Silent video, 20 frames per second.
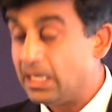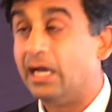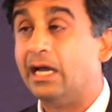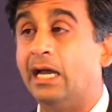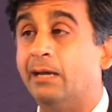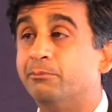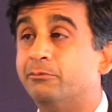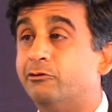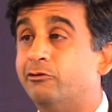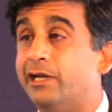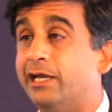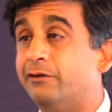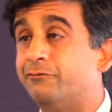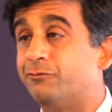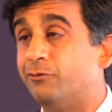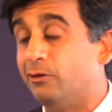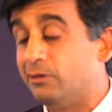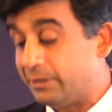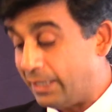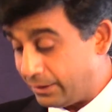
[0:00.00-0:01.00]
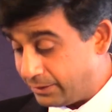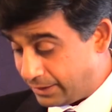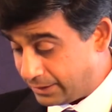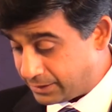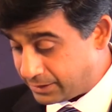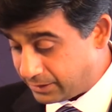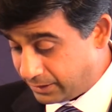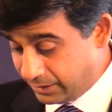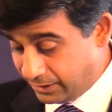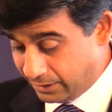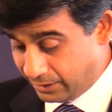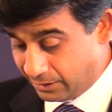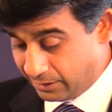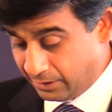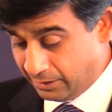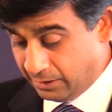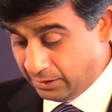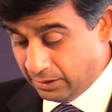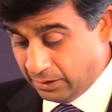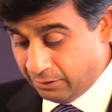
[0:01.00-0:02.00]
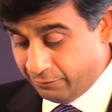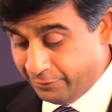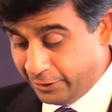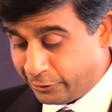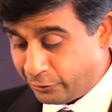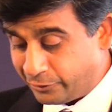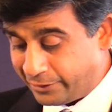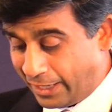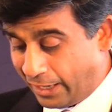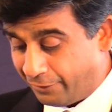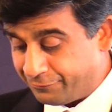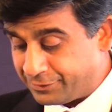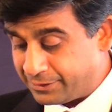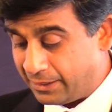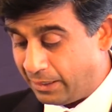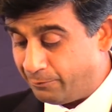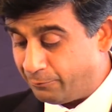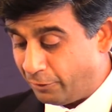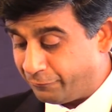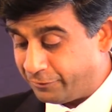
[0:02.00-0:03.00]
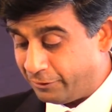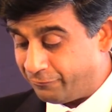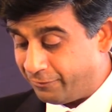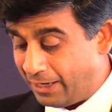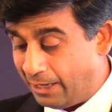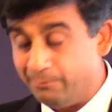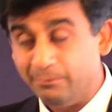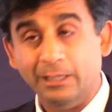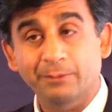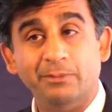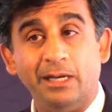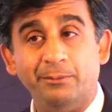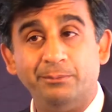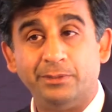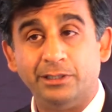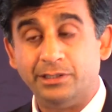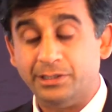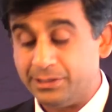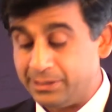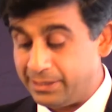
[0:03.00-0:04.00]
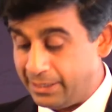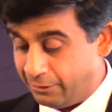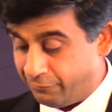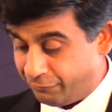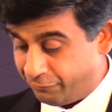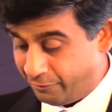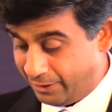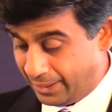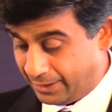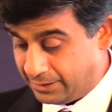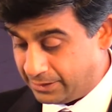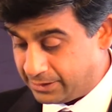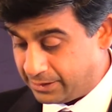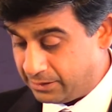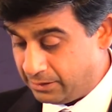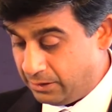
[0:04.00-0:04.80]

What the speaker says: I'm grateful that this year we could have some of the family members and friends